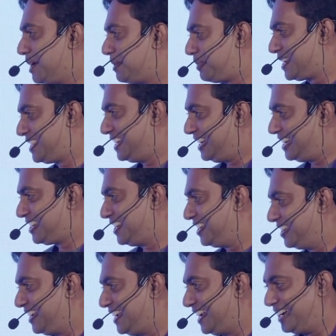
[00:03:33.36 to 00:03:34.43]
presentation
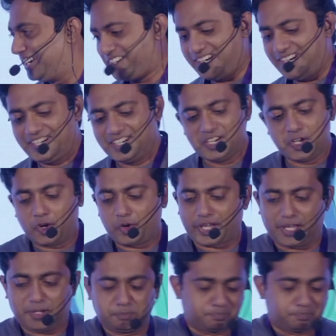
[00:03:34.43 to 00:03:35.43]
ahead, right? Okay.